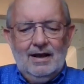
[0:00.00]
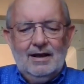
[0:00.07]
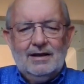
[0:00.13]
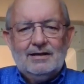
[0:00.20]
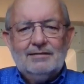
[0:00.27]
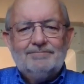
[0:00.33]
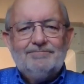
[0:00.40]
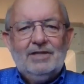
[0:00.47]

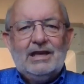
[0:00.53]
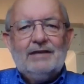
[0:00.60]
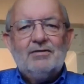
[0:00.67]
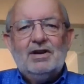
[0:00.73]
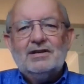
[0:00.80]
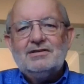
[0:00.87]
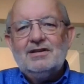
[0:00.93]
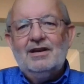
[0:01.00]
Uh, think of
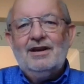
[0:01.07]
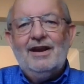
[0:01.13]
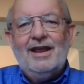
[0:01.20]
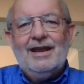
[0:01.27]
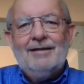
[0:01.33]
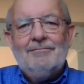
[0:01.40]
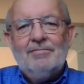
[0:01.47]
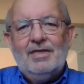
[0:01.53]
it as a
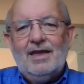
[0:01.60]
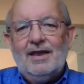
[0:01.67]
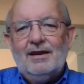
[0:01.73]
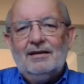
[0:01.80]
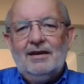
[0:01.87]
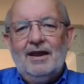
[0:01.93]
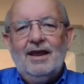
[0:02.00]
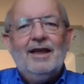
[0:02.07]
name
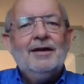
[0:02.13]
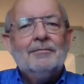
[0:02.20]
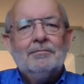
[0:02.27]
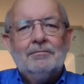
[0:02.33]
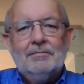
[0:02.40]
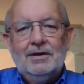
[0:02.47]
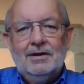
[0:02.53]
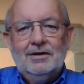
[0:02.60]
that
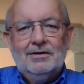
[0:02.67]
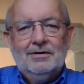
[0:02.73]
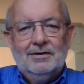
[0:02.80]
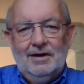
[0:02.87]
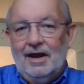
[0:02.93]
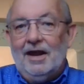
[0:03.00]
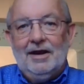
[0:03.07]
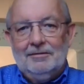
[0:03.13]
hymn
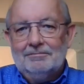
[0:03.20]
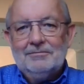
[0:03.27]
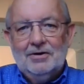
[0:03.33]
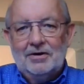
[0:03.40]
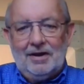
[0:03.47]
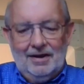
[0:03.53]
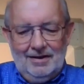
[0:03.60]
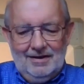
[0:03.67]
game,
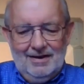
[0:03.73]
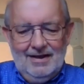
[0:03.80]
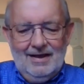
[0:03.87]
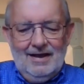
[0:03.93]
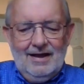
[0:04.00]
okay?